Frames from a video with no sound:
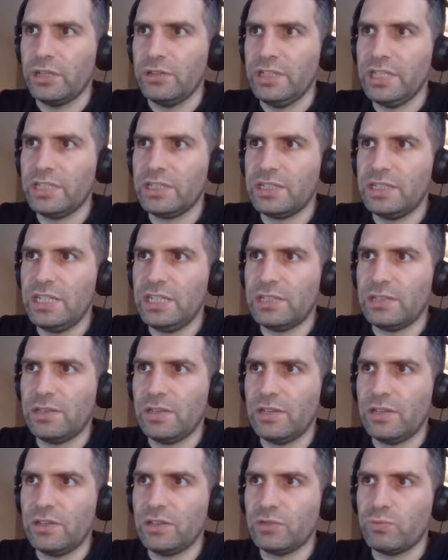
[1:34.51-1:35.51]
this
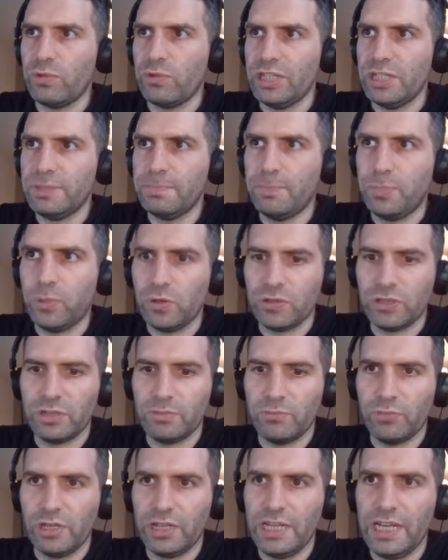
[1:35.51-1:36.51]
last one, this
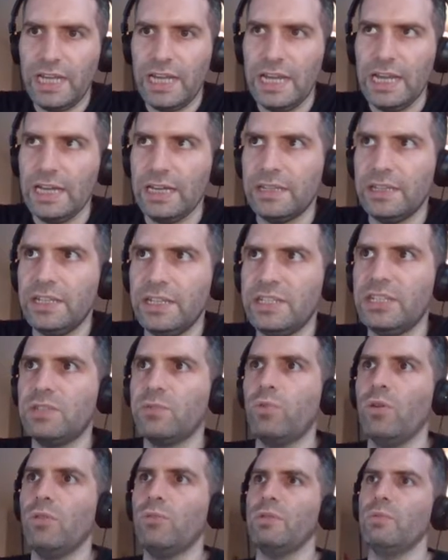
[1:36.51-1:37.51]
bottom one here, this
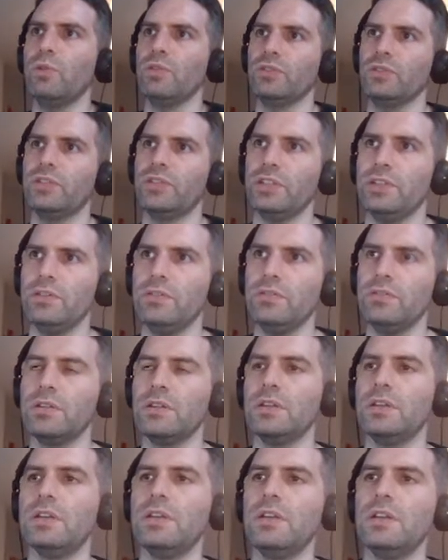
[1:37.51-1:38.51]
is what we want to
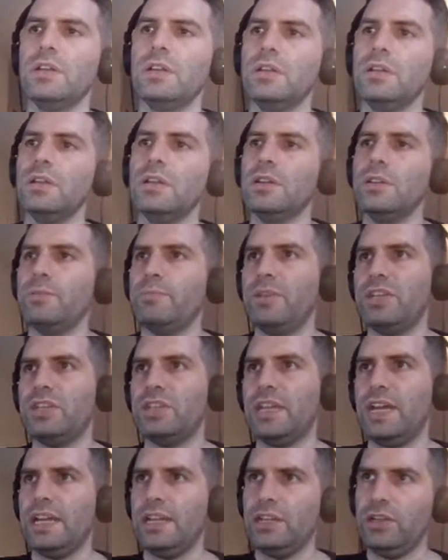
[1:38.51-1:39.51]
be
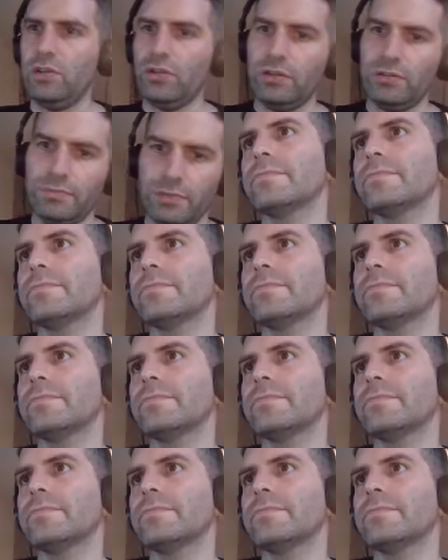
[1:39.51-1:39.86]
standing on.